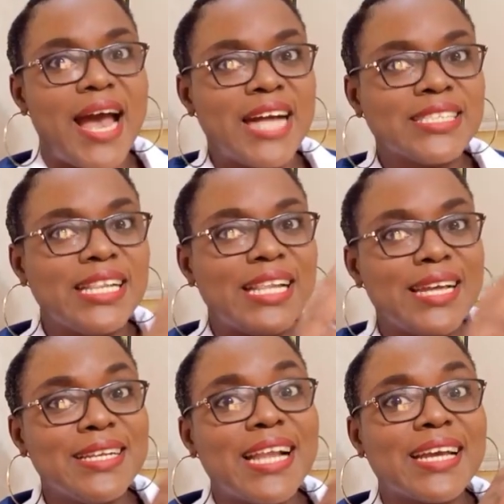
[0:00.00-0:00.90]
I had to
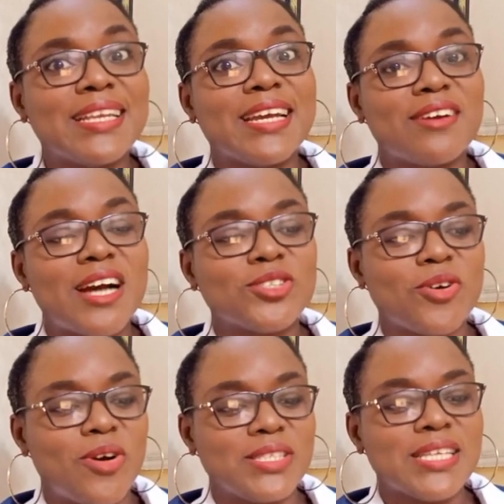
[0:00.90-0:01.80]
learn, like, in a crash
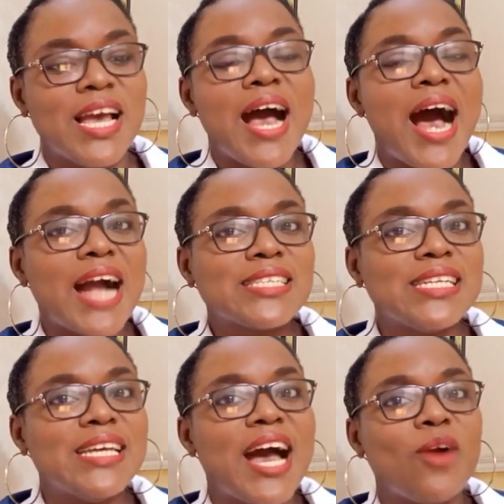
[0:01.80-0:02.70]
course.
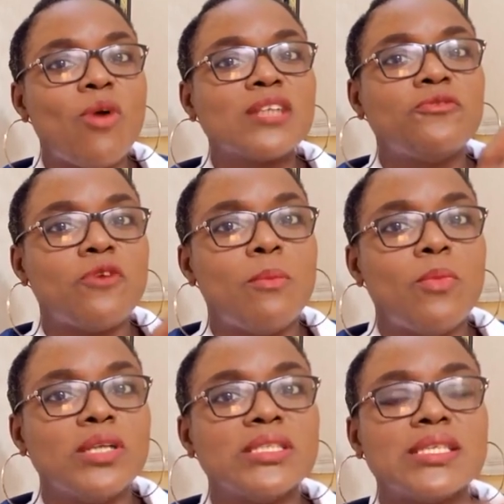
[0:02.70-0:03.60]
Actually, I worked four
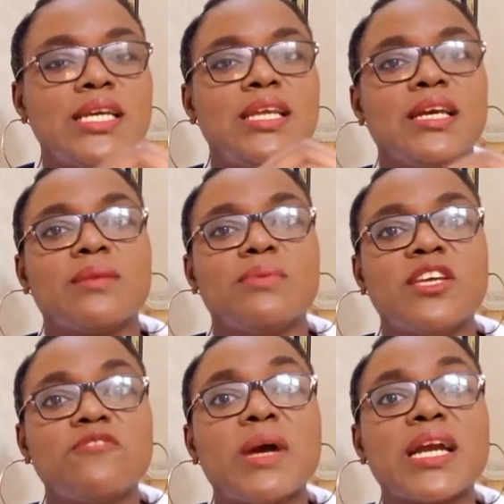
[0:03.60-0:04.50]
months in a
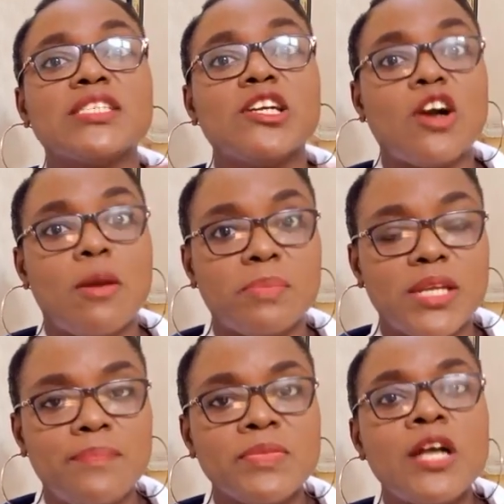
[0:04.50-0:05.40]
gift packaging
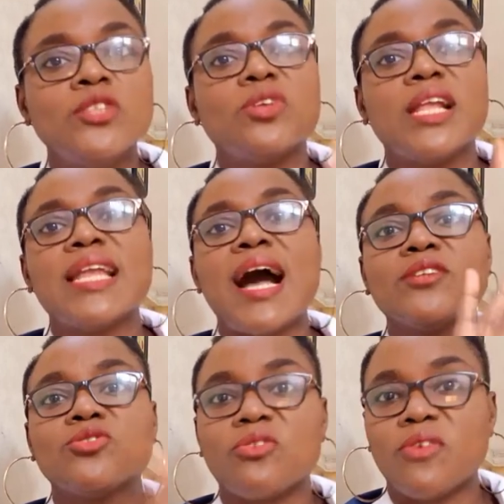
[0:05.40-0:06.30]
company to learn
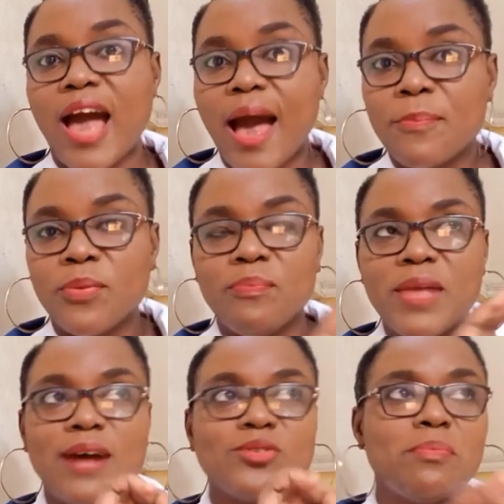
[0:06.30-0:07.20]
how to wrap,
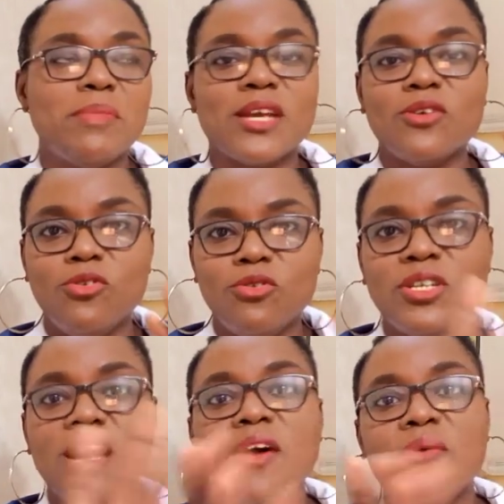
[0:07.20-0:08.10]
how to make
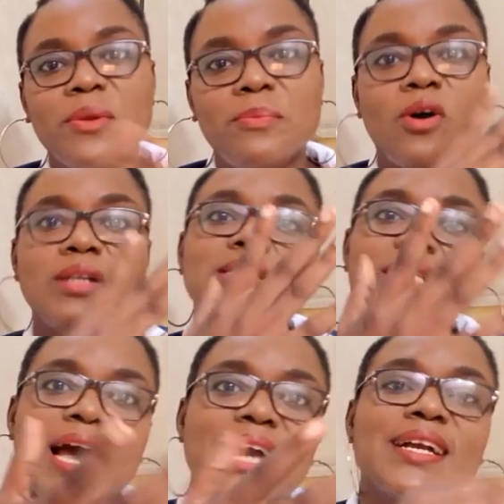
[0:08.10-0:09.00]
good ribbon,
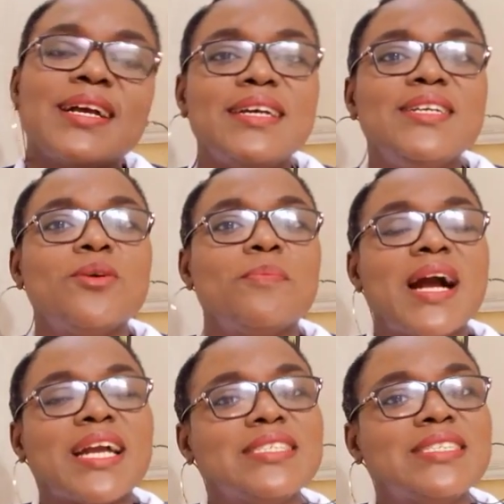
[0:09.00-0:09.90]
like, you know,
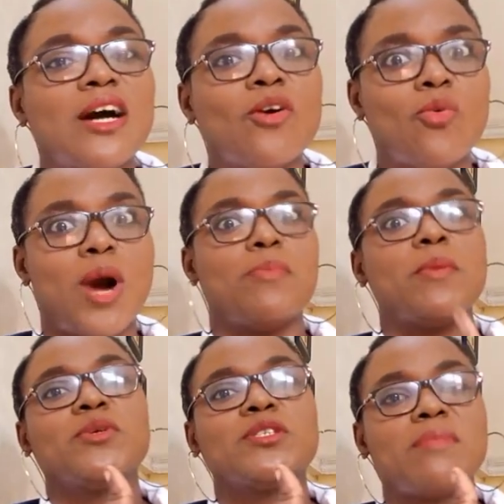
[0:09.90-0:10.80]
packages that will wow
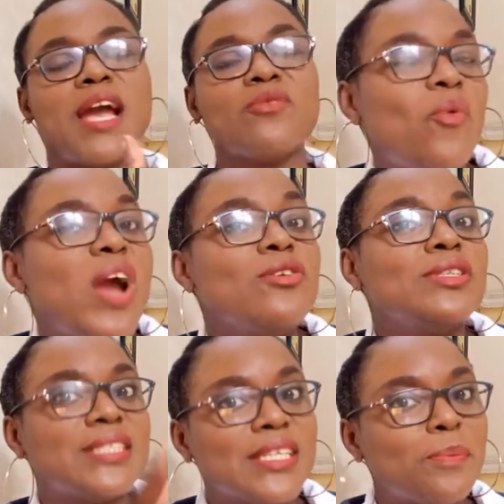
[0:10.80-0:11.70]
people's mind when you
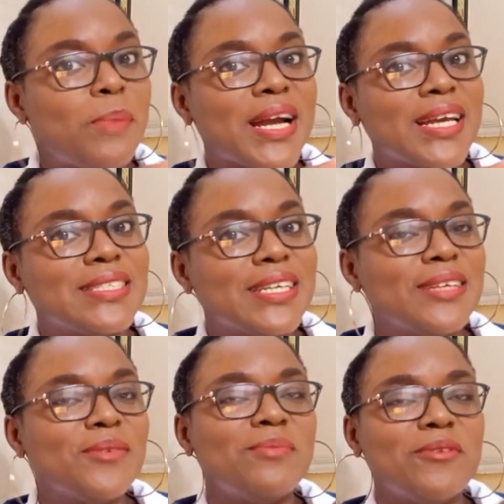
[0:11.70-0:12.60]
see the
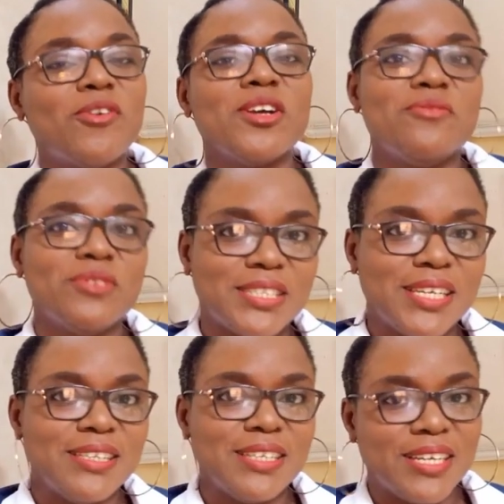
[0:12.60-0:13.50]
packaging before you even
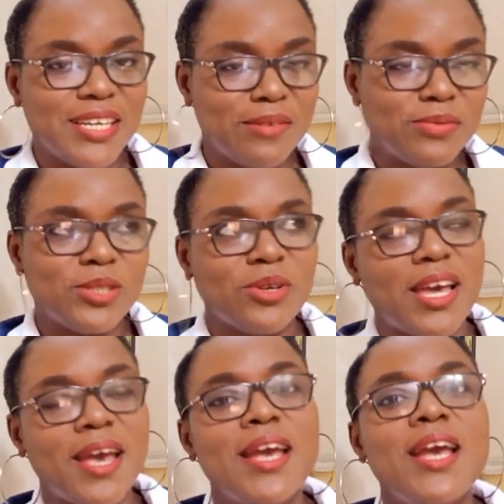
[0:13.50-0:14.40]
seeing the gift.
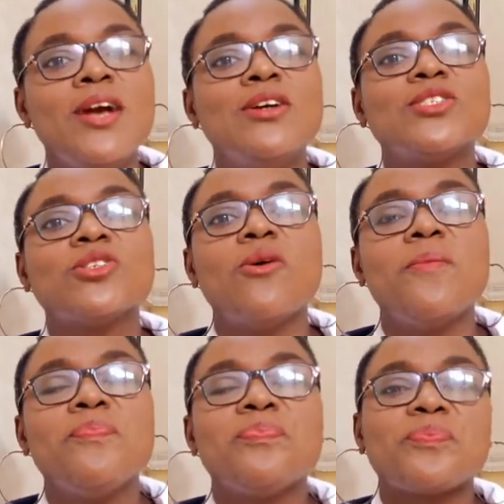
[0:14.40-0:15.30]
Okay,
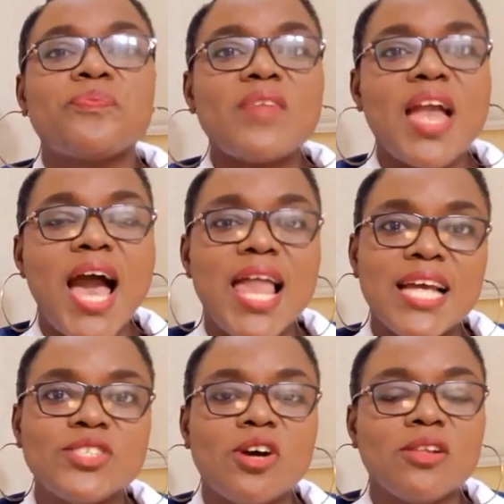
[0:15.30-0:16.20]
so I
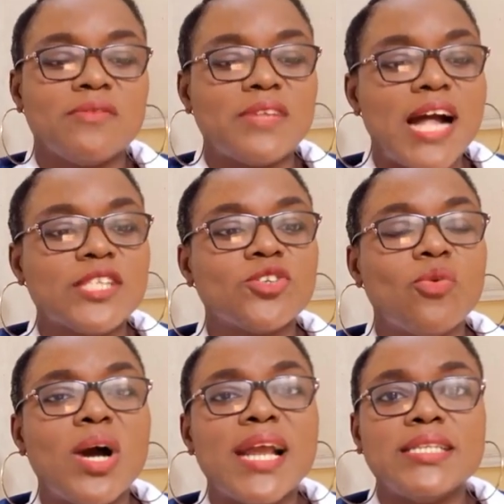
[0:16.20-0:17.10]
learned all of that.
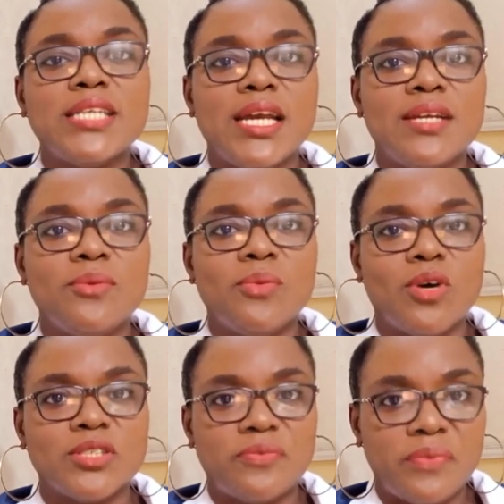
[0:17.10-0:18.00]
So what I did
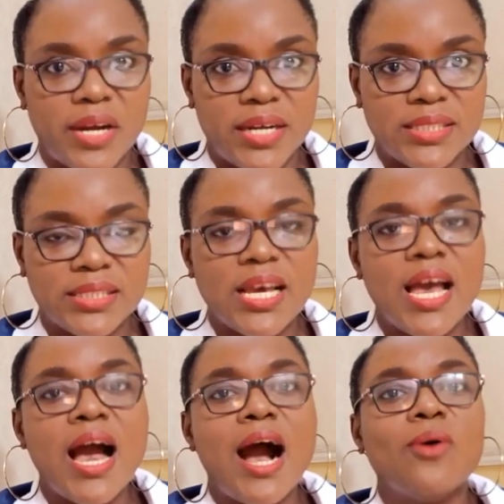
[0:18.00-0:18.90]
was, first,
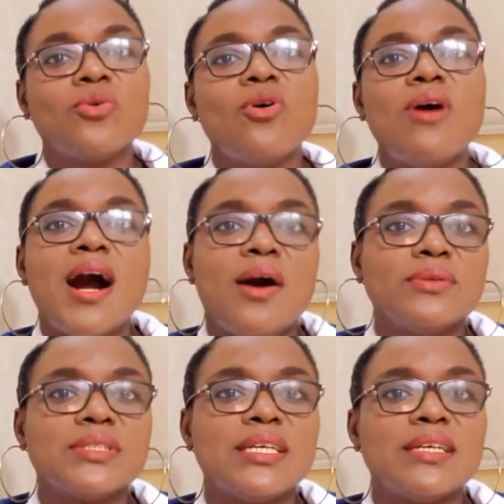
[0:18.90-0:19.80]
I'll go
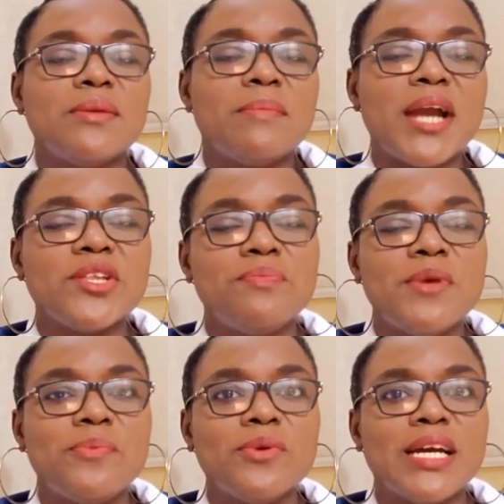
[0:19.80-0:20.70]
out reminding
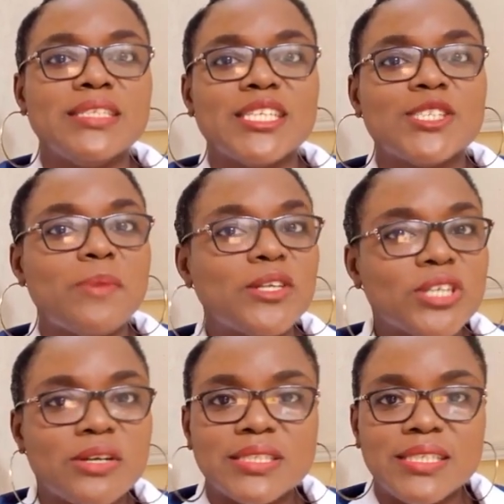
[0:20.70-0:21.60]
people that it's a
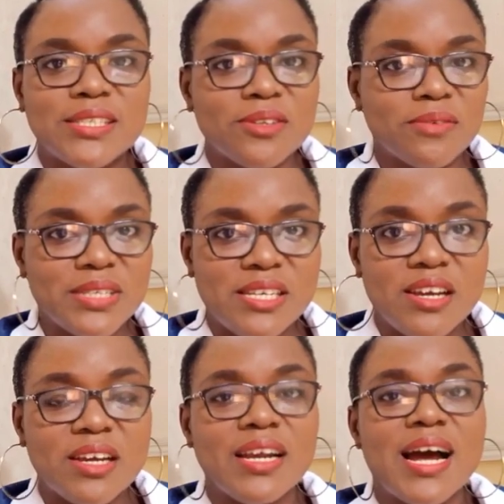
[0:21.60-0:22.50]
special season of the
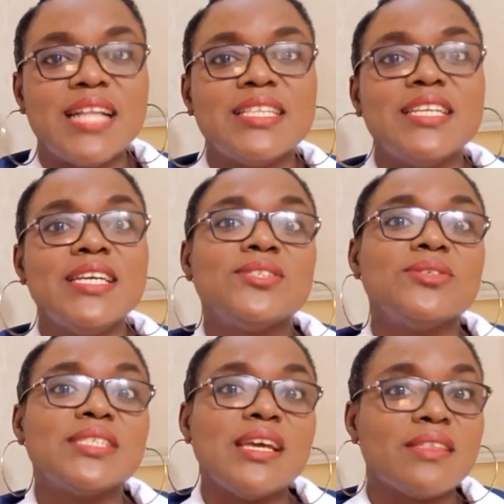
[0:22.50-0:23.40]
year, and they need
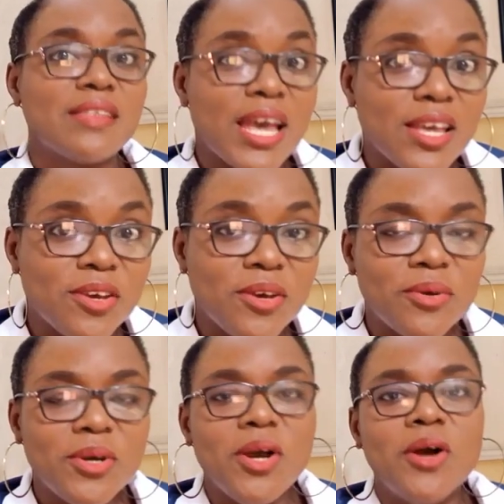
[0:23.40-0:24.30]
to say thank
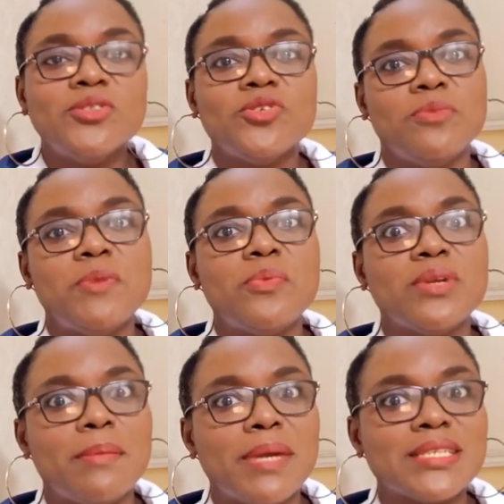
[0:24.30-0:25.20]
you to the people
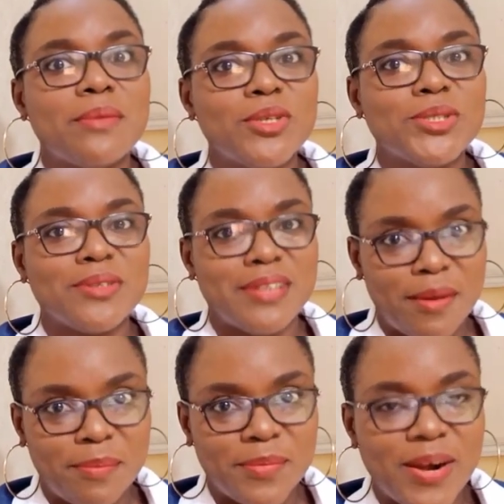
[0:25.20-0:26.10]
that matter most to
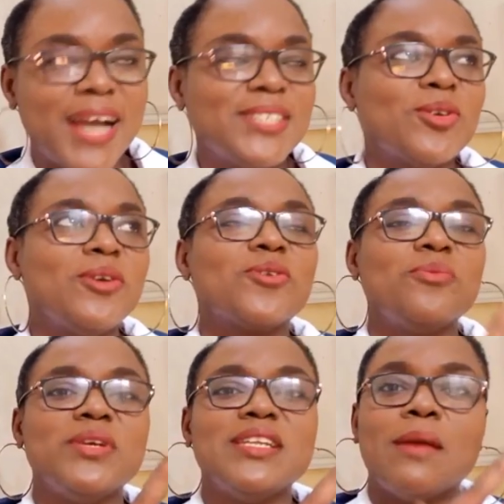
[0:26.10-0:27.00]
them, right? So it
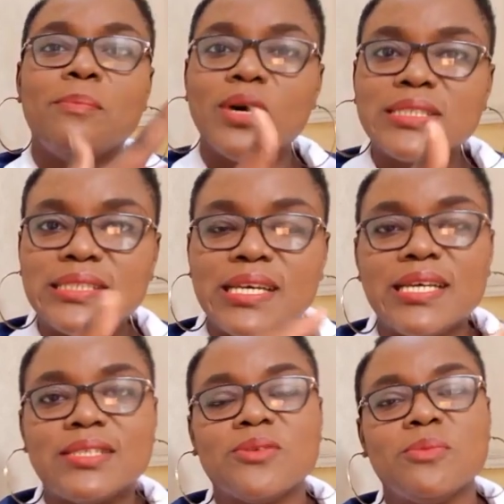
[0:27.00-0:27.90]
could be their
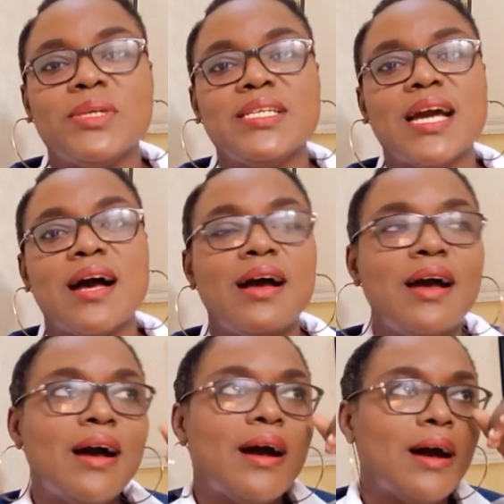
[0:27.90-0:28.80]
bosses, it could be their
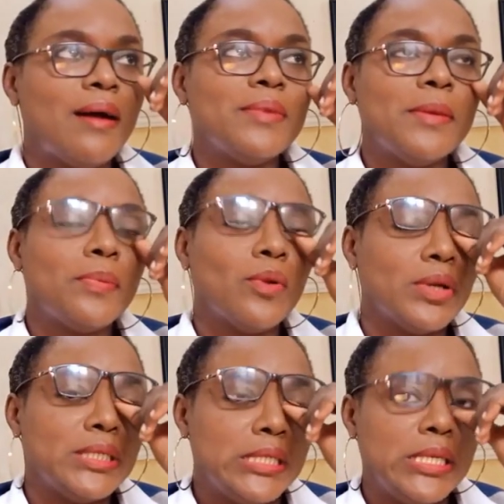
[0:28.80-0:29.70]
um,
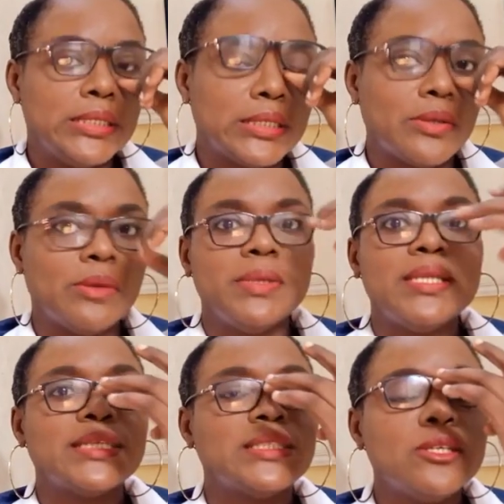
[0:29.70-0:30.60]
employees, it could be
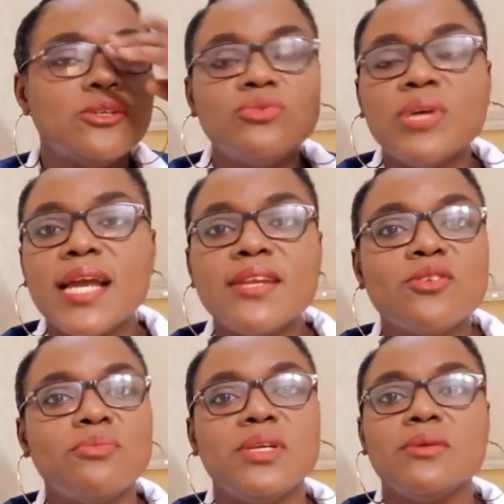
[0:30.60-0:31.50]
their children, it
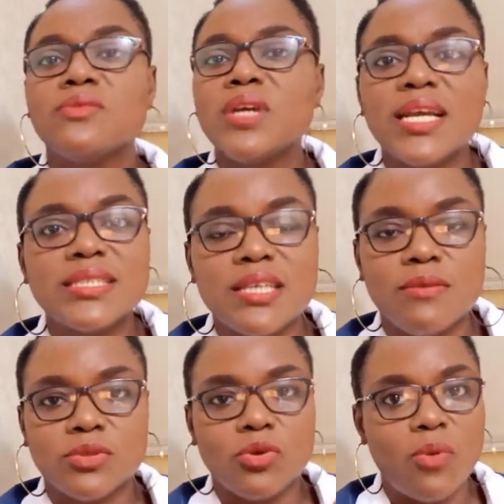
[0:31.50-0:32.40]
could be your
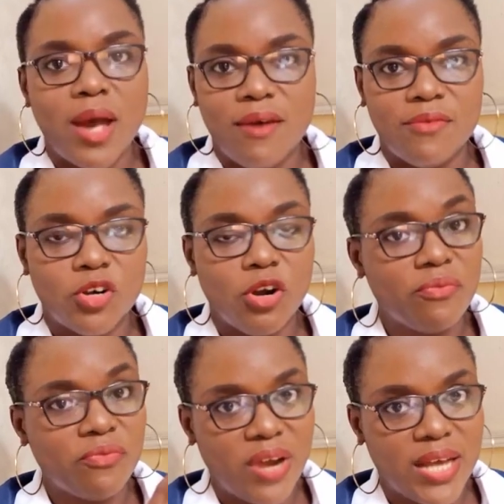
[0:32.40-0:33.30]
relatives, whoever, or
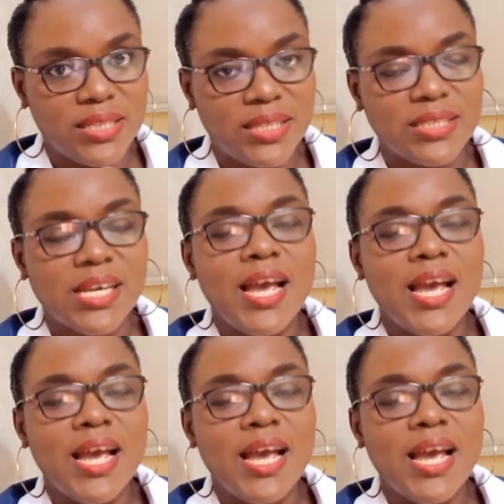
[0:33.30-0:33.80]
friends.